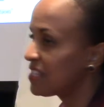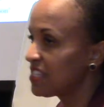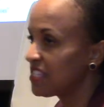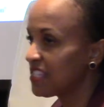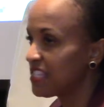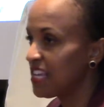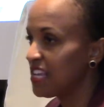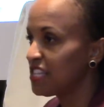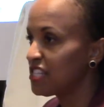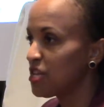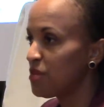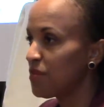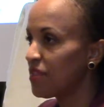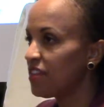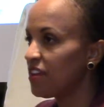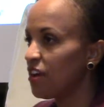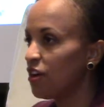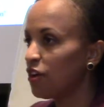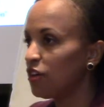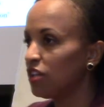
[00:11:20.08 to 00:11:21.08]
see, some of
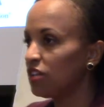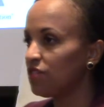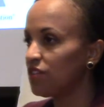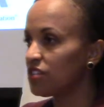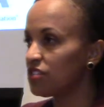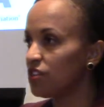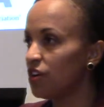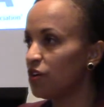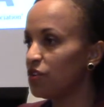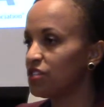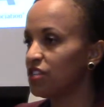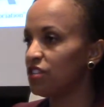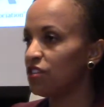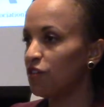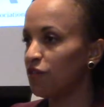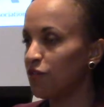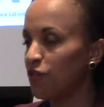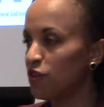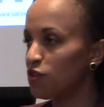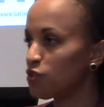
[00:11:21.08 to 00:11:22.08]
the early results in
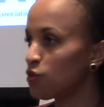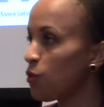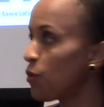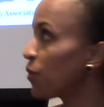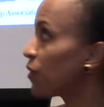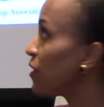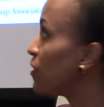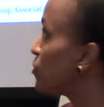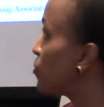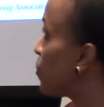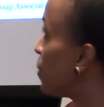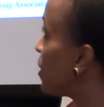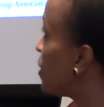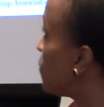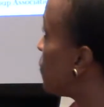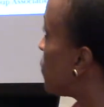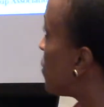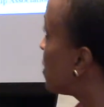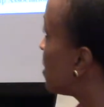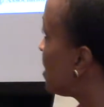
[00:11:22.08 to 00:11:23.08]
the first quarter of
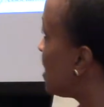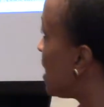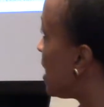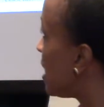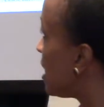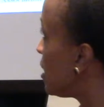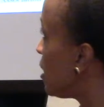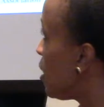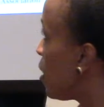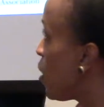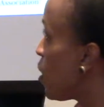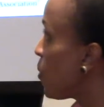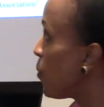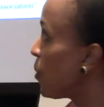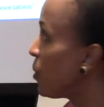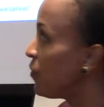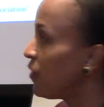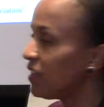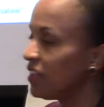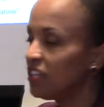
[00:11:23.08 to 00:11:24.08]
2014,
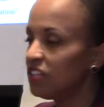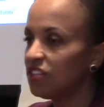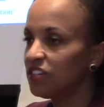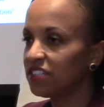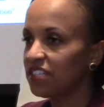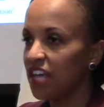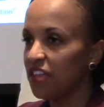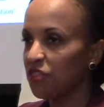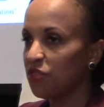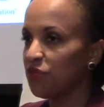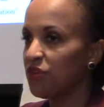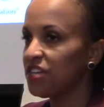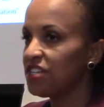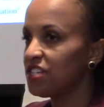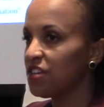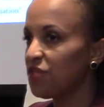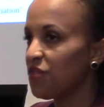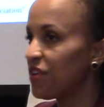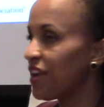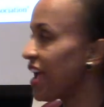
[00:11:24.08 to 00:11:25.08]
we really looked at 3
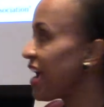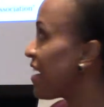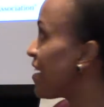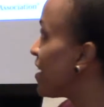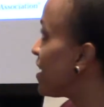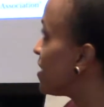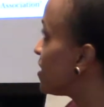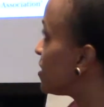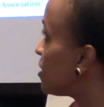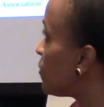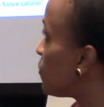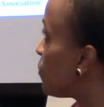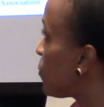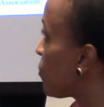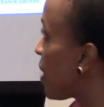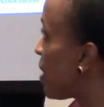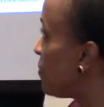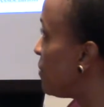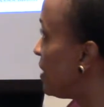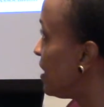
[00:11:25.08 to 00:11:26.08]
different areas of
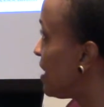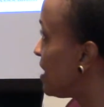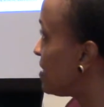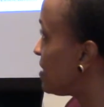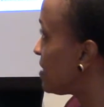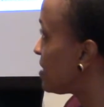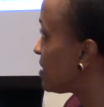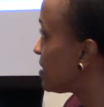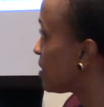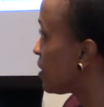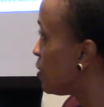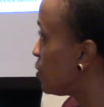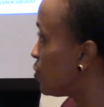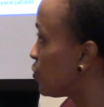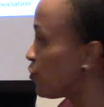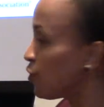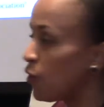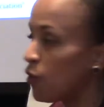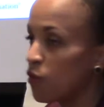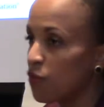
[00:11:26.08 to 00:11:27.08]
prevalence,
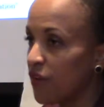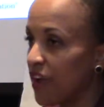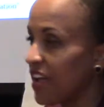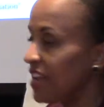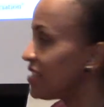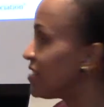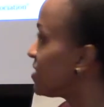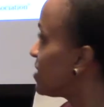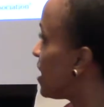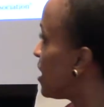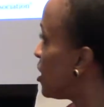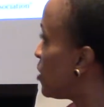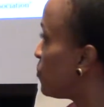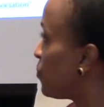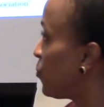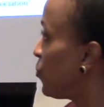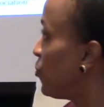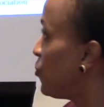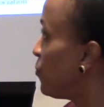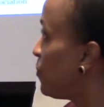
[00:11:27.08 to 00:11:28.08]
control rates, and
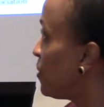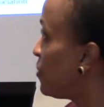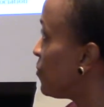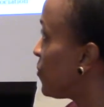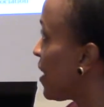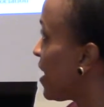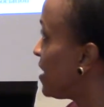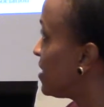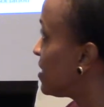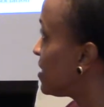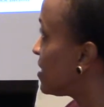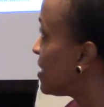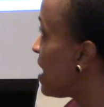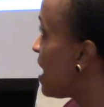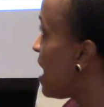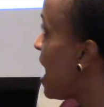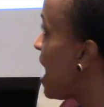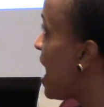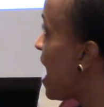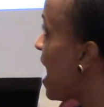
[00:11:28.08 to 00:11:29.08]
improvement rates.
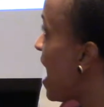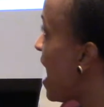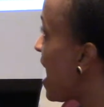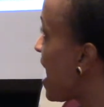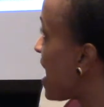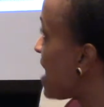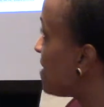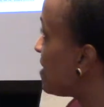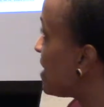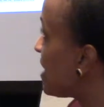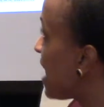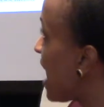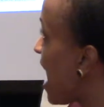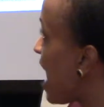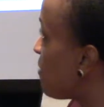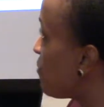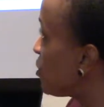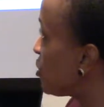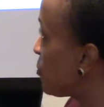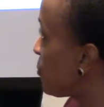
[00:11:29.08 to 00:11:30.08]
And the
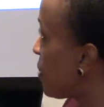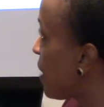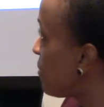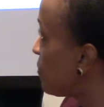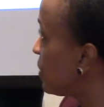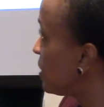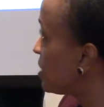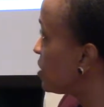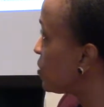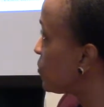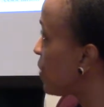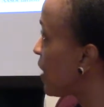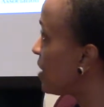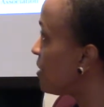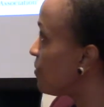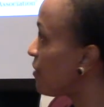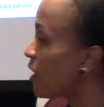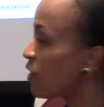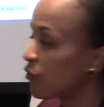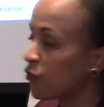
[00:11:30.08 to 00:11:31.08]
average prevalence rate
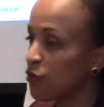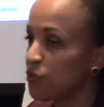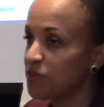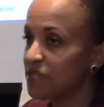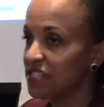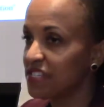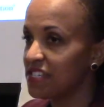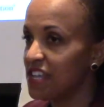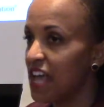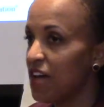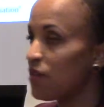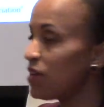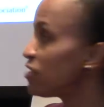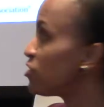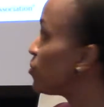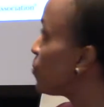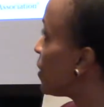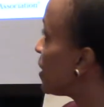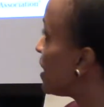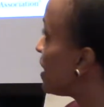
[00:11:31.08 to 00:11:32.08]
of our groups is now at
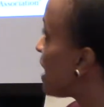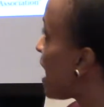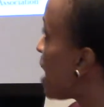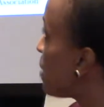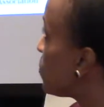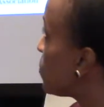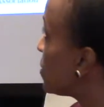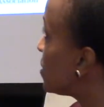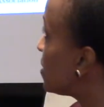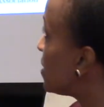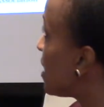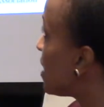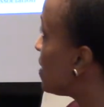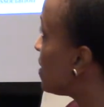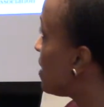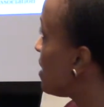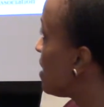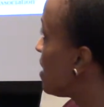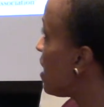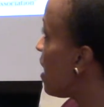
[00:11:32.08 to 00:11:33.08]

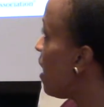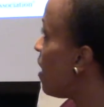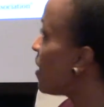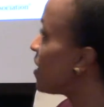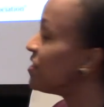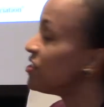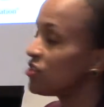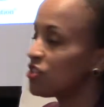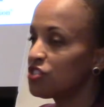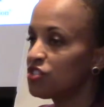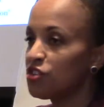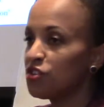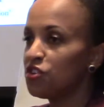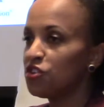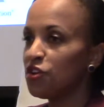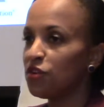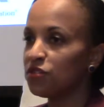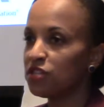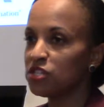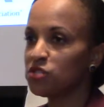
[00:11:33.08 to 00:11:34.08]
29%. And just so
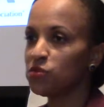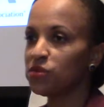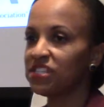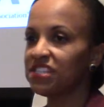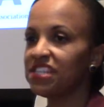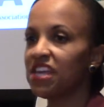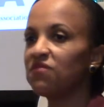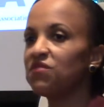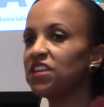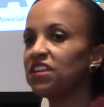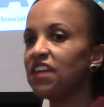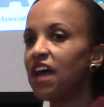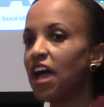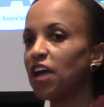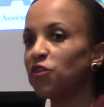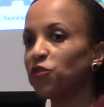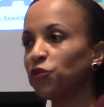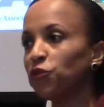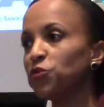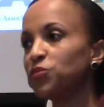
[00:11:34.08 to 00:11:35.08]
you know, this was
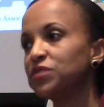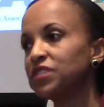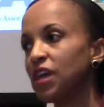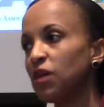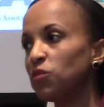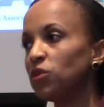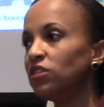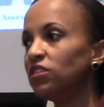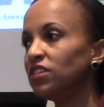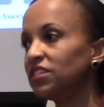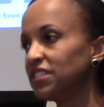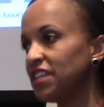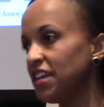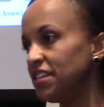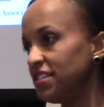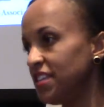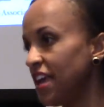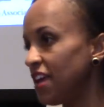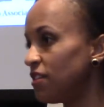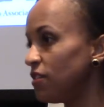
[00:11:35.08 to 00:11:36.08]
79 groups that we looked
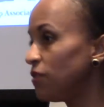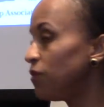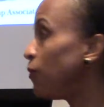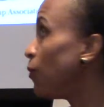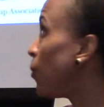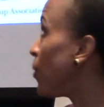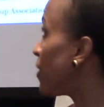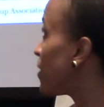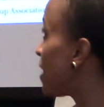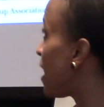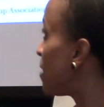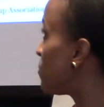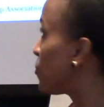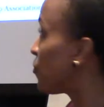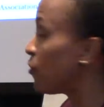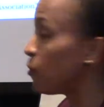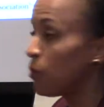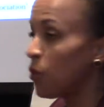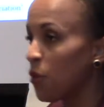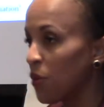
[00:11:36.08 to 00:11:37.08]
at data for, that
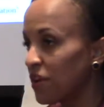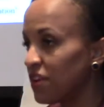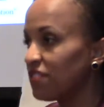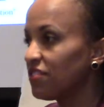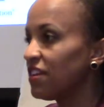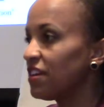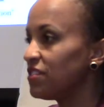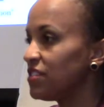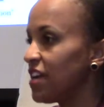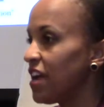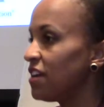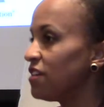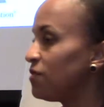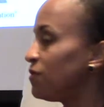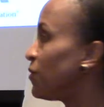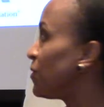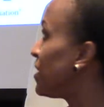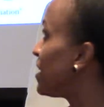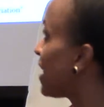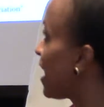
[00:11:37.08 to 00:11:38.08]
reported their data
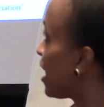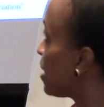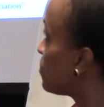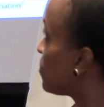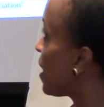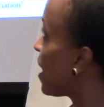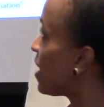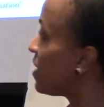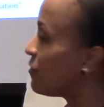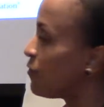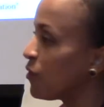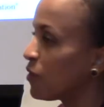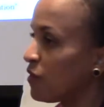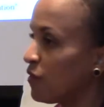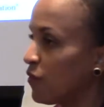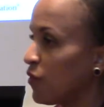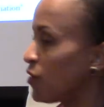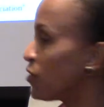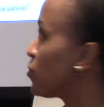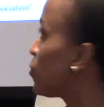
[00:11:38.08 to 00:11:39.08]
for the campaign for
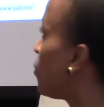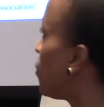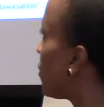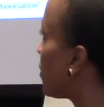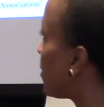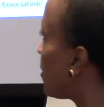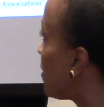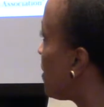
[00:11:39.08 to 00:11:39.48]
the first quarter.